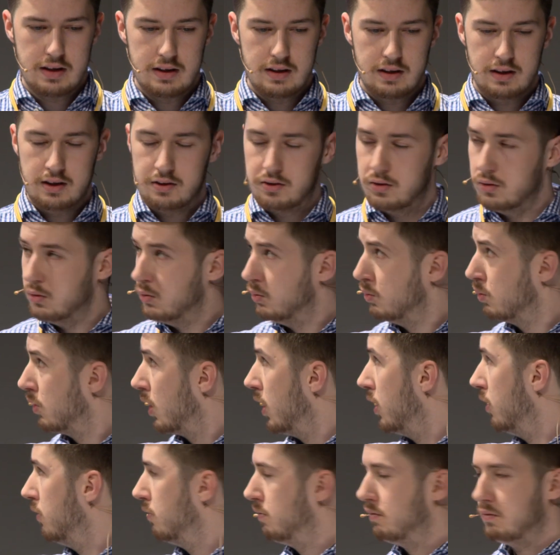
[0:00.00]
little
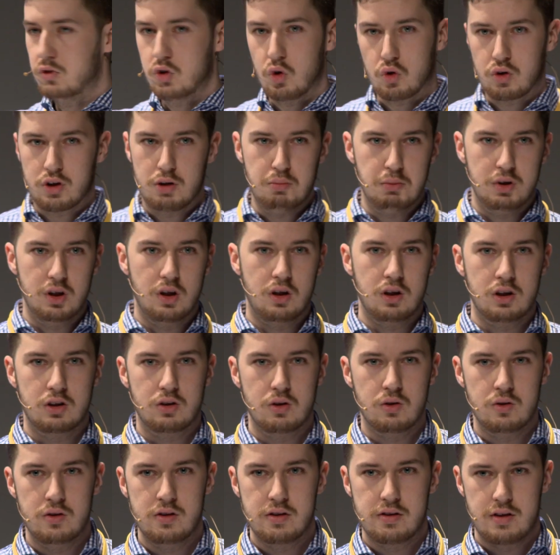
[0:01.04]
kind of document
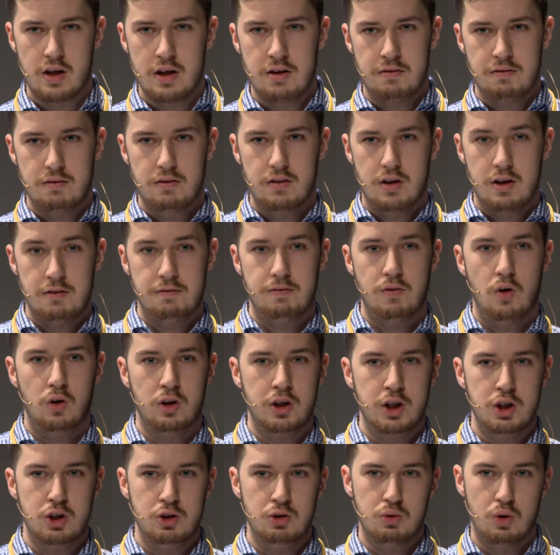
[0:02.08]
icons, they follow
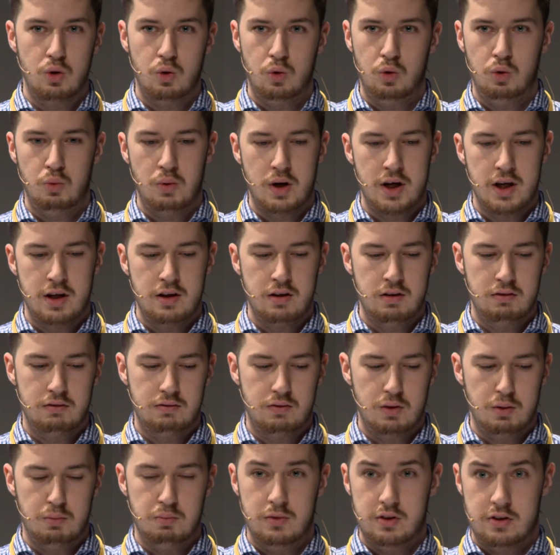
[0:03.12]
you all the way
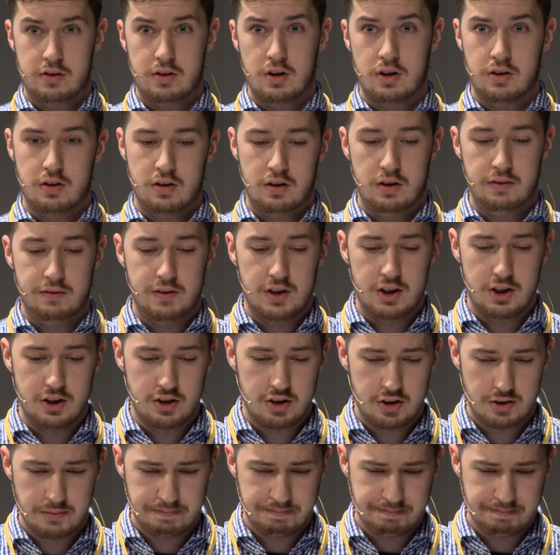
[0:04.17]
from start to the finish.